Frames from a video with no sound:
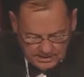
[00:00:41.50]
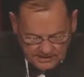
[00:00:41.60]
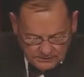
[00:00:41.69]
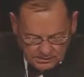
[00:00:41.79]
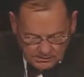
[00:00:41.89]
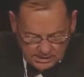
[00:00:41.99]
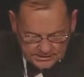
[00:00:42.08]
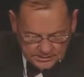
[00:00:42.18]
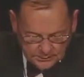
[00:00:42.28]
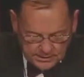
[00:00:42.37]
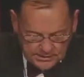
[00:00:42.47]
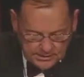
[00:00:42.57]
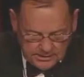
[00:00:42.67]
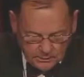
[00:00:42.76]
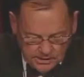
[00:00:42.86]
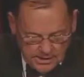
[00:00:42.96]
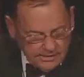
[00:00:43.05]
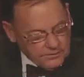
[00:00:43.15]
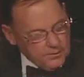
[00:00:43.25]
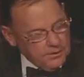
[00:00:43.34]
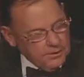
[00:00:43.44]
After graduating, he went on
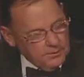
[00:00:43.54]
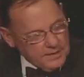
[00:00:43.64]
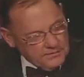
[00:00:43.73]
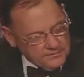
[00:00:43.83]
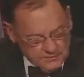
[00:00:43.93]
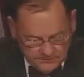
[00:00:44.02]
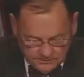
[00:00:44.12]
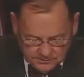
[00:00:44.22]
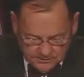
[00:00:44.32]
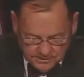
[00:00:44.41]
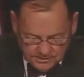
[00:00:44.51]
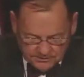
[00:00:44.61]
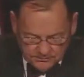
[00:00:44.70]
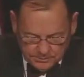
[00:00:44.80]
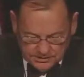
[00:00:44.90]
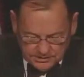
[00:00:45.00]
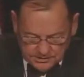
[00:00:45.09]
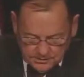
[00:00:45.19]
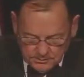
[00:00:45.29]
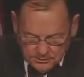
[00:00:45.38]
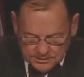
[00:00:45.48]
to earn a master's degree in speech and
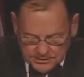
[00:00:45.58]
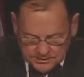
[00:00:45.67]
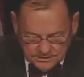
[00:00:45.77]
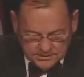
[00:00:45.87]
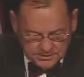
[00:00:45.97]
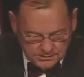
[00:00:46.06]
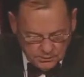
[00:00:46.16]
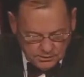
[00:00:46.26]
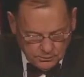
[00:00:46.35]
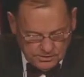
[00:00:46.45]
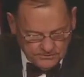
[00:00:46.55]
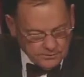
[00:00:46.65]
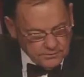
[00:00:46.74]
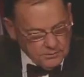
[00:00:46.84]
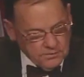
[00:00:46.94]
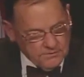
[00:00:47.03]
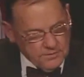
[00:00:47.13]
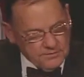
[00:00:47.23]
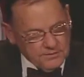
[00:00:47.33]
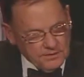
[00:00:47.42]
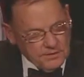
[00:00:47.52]
communications at Northwestern
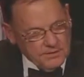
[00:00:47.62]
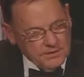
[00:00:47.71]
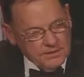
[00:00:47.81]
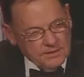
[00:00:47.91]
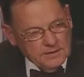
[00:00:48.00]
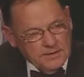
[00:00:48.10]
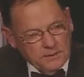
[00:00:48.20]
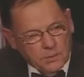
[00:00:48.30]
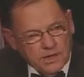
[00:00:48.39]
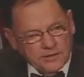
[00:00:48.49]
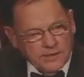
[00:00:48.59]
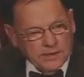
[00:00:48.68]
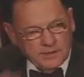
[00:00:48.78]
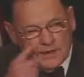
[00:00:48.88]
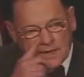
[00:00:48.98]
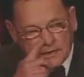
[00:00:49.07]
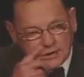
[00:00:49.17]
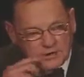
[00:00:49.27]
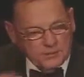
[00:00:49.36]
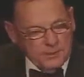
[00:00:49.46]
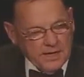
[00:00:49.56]
University. And while there, he
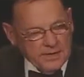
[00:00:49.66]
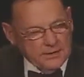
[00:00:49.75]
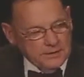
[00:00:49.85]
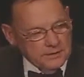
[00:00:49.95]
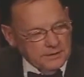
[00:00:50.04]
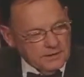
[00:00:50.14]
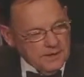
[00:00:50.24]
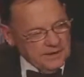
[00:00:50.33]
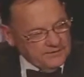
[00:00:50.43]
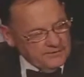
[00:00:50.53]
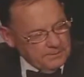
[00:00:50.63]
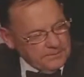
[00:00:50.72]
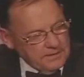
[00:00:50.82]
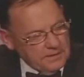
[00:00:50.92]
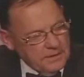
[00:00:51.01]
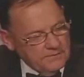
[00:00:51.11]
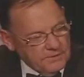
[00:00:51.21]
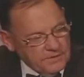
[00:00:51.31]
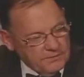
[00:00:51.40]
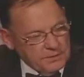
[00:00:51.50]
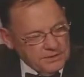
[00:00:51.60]
actually pioneered the concept that
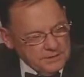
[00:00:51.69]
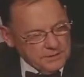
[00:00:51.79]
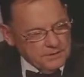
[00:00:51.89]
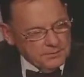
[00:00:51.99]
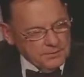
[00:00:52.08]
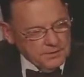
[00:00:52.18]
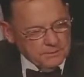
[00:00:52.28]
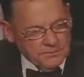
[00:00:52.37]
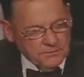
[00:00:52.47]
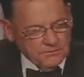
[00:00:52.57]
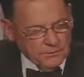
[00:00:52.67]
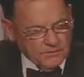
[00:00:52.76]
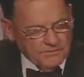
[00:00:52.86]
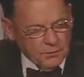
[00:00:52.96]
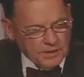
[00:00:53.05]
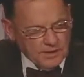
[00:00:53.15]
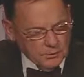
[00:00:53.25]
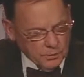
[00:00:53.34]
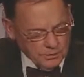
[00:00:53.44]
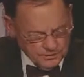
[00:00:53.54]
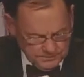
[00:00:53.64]
every speech could be improved with four letter
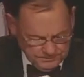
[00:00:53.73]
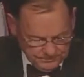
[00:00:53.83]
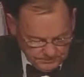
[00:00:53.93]
words.